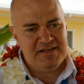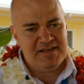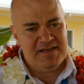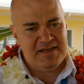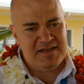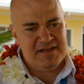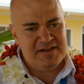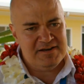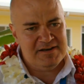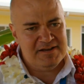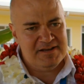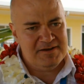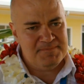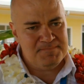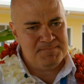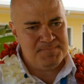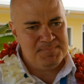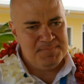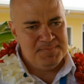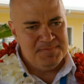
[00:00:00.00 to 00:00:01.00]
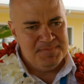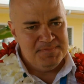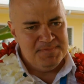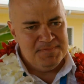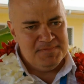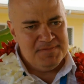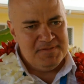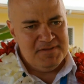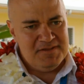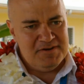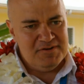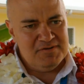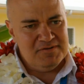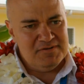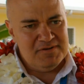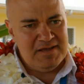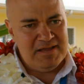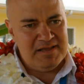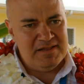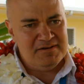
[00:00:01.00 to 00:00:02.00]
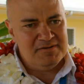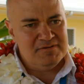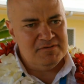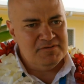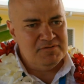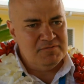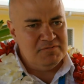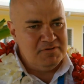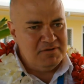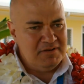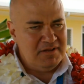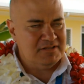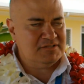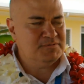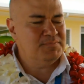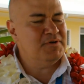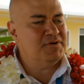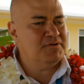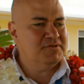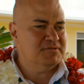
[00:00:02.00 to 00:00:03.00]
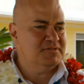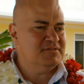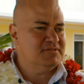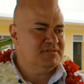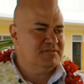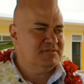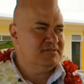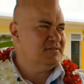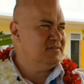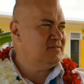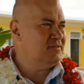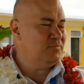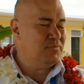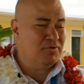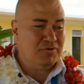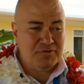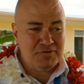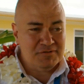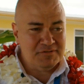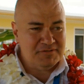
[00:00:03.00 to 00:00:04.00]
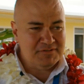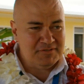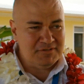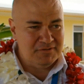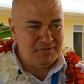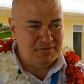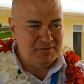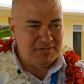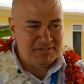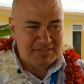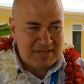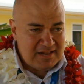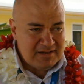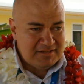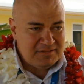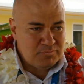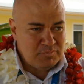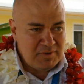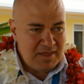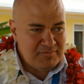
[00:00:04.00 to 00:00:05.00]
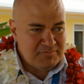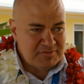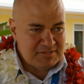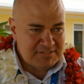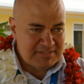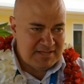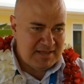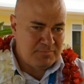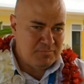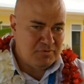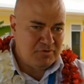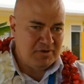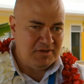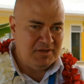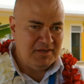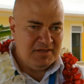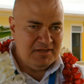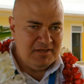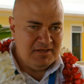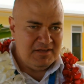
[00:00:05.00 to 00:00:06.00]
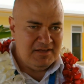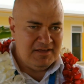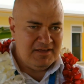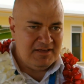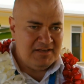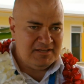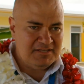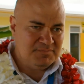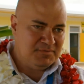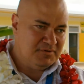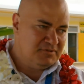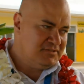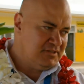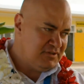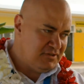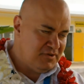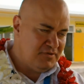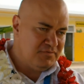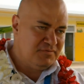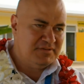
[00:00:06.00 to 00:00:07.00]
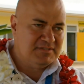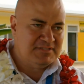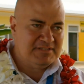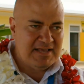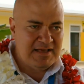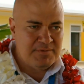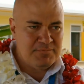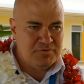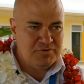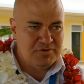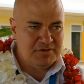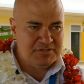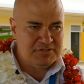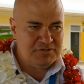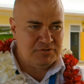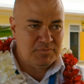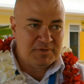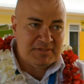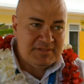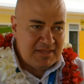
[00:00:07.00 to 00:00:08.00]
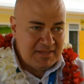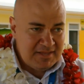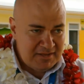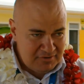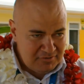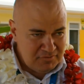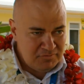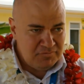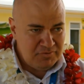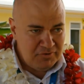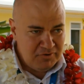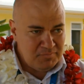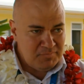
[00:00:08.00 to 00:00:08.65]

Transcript: and um, you know and expose the world, to the talent that we have in Samoa, uh, expose the youth in Samoa to what they can do with their